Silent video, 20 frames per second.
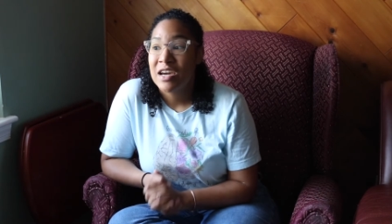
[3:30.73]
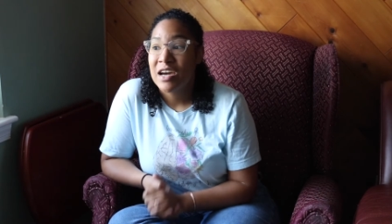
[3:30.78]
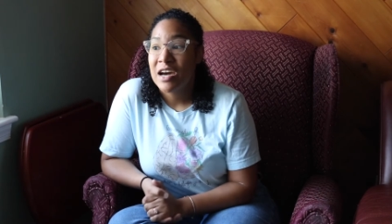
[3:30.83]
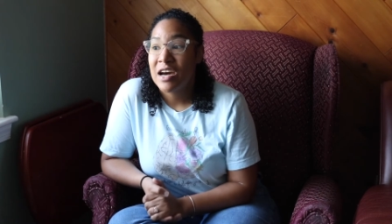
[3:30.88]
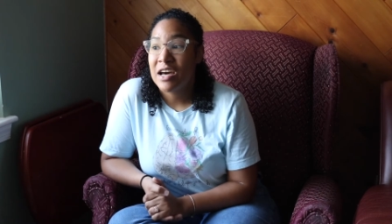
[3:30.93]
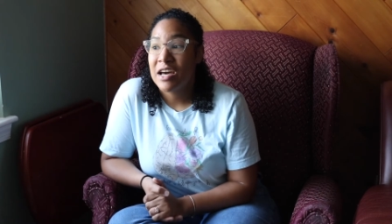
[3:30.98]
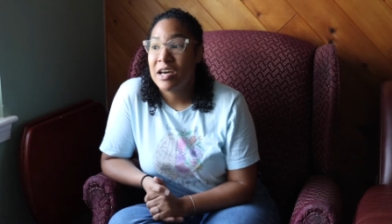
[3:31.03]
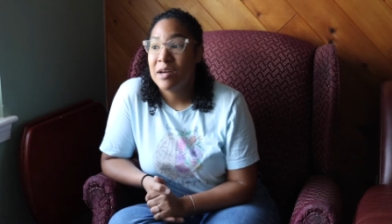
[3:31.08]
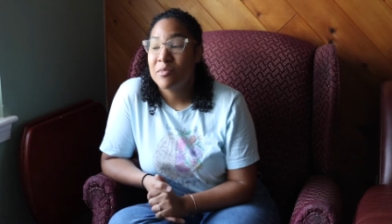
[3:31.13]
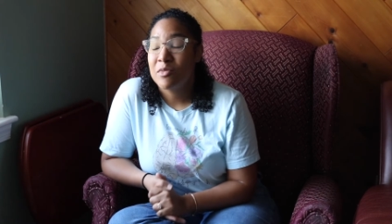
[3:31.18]

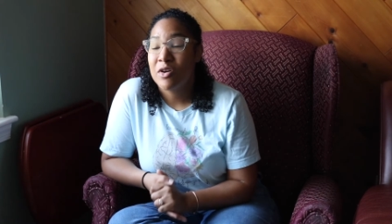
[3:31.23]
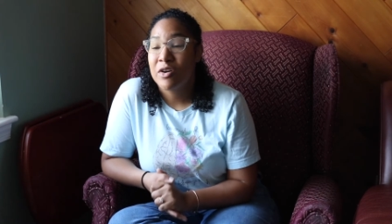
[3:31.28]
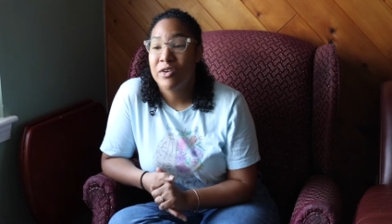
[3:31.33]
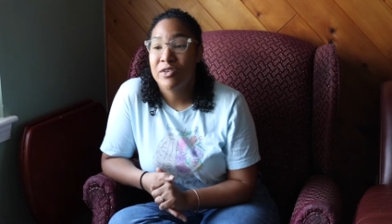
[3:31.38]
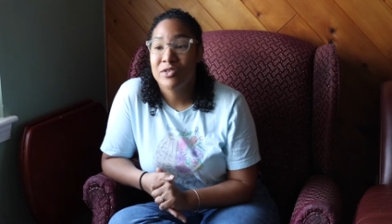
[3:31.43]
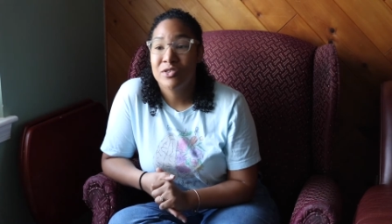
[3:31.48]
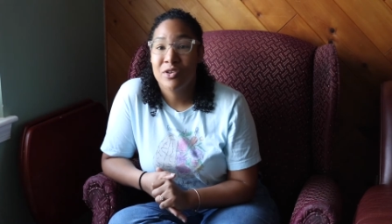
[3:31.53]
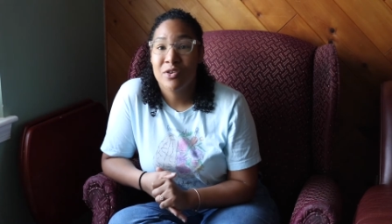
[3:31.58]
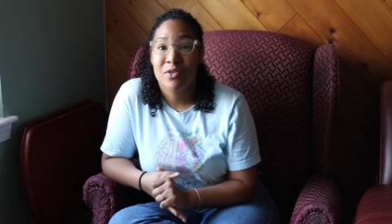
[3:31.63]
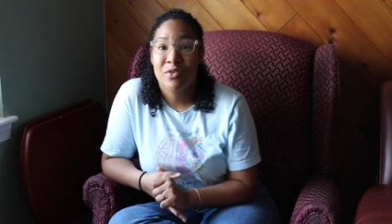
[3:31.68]
Um,
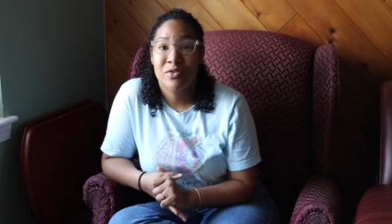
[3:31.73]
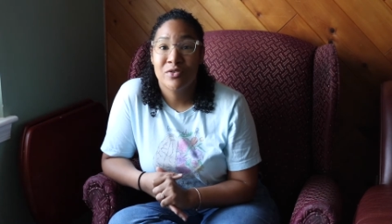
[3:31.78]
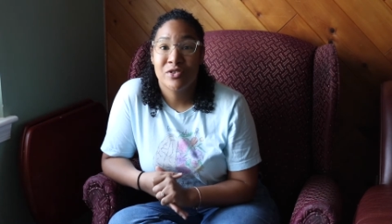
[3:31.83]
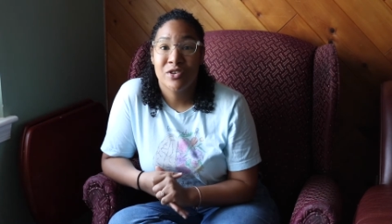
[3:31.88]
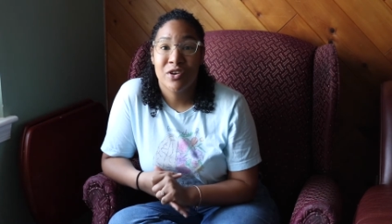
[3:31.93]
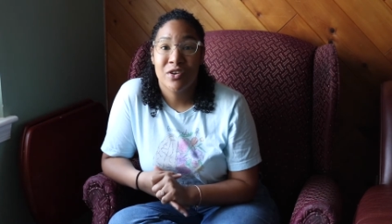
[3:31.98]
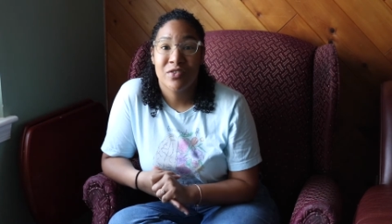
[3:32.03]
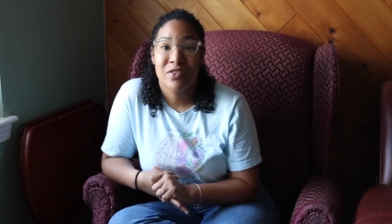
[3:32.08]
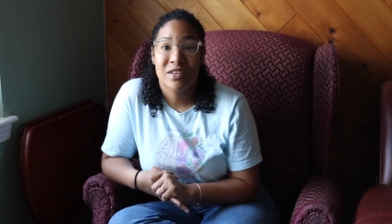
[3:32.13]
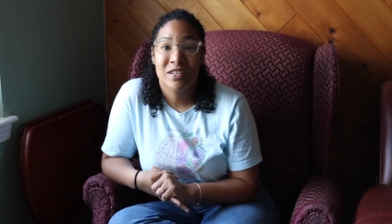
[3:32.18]
also,
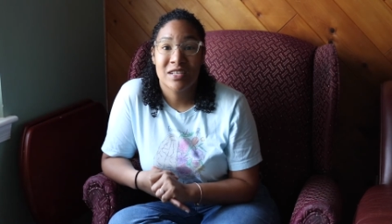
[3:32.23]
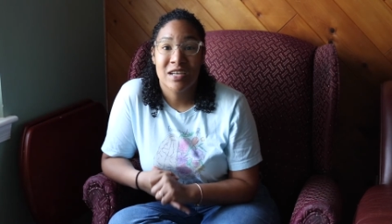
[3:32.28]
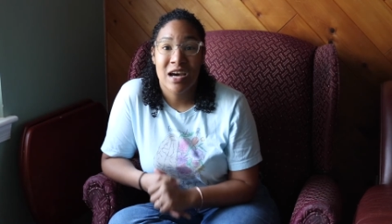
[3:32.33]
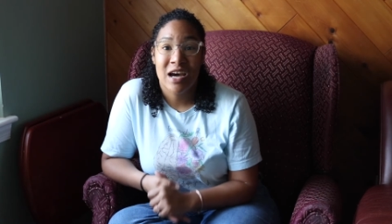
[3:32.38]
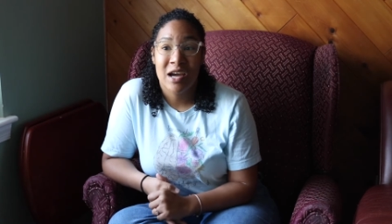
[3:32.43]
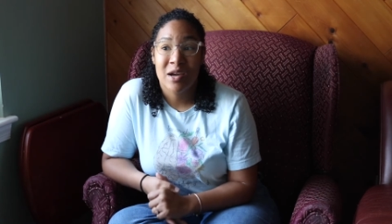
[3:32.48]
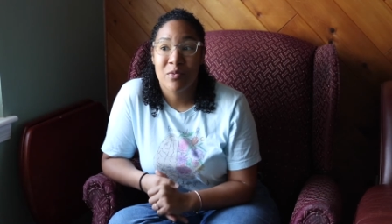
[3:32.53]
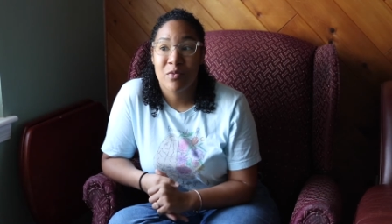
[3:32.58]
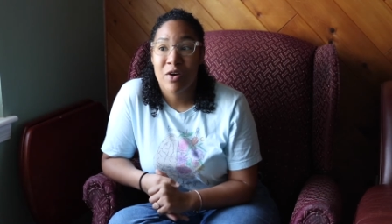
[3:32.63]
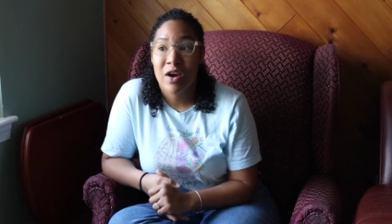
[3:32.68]
during the
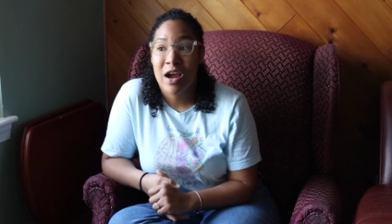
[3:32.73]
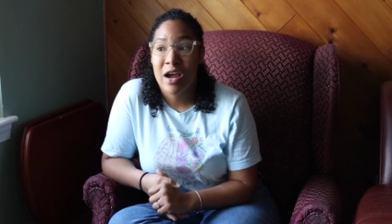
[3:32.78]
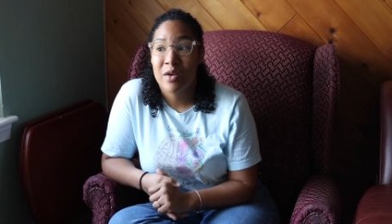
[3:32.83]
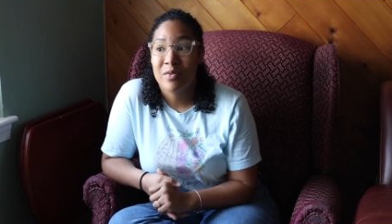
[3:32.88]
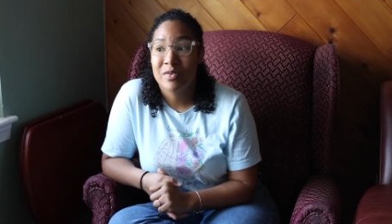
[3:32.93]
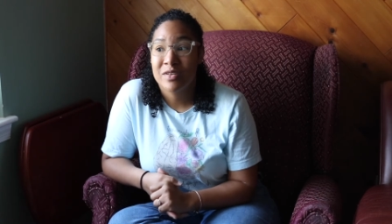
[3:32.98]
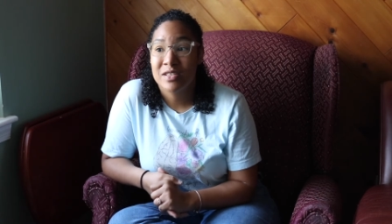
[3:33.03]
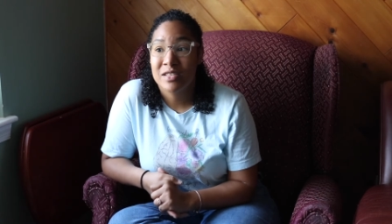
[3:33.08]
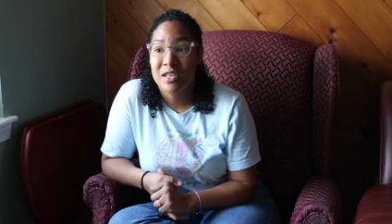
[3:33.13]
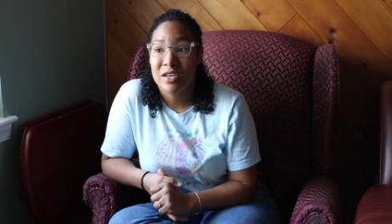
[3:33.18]
time where I
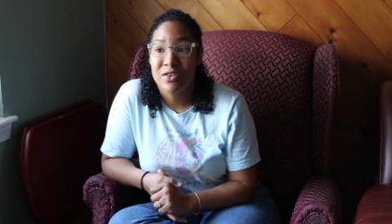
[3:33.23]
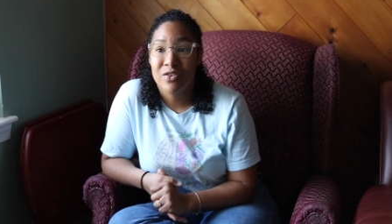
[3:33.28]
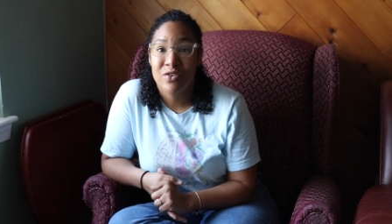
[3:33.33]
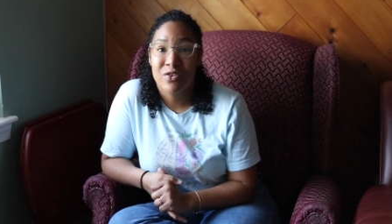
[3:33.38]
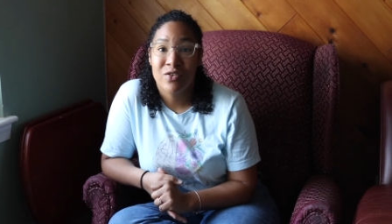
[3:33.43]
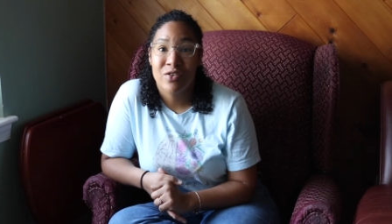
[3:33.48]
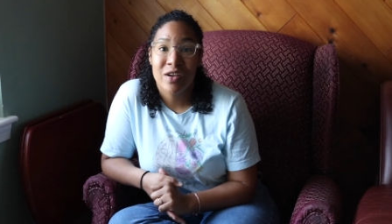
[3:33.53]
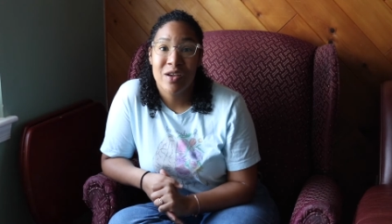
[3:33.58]
was single,